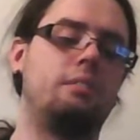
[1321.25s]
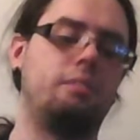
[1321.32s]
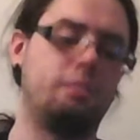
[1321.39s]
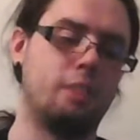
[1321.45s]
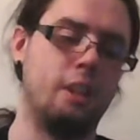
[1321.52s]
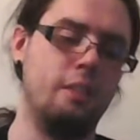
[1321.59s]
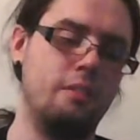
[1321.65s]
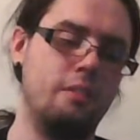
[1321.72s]

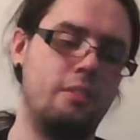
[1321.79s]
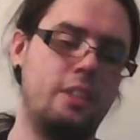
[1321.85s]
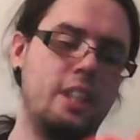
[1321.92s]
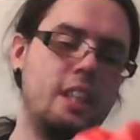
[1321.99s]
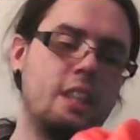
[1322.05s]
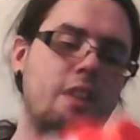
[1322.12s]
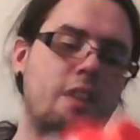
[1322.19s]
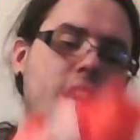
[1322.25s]
front
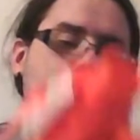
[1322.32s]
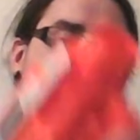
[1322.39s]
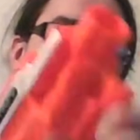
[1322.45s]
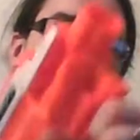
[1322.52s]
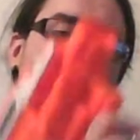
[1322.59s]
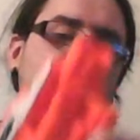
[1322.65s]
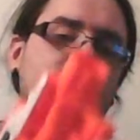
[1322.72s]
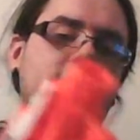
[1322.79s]
thing, if I ever
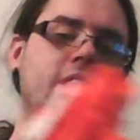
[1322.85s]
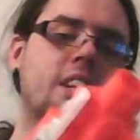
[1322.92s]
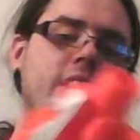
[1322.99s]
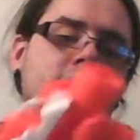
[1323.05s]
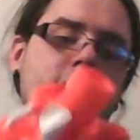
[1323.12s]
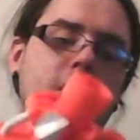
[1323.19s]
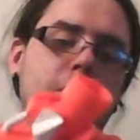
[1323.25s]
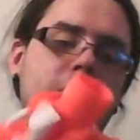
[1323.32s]
put anything on
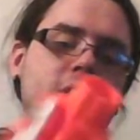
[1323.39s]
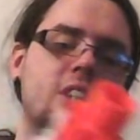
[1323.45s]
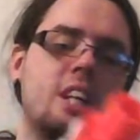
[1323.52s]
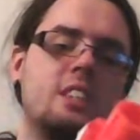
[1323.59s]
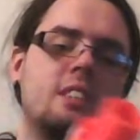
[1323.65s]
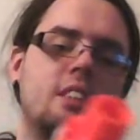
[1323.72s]
there besides a